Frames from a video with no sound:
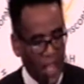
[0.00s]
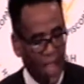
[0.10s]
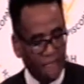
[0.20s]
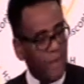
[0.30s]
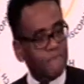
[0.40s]

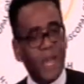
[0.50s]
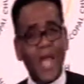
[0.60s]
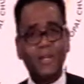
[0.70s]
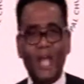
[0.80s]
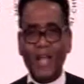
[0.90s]
and the
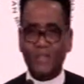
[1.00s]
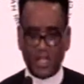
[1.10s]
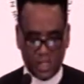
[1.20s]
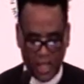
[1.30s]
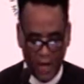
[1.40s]
mandate
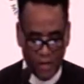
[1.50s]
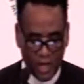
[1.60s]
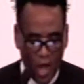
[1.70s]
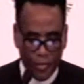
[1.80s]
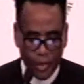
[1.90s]
that's given
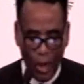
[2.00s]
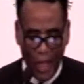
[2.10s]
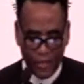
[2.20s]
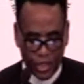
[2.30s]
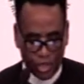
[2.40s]

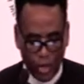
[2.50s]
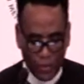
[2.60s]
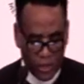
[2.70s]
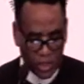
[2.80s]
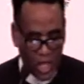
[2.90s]
throughout the
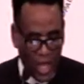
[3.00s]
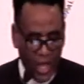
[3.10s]
scriptures,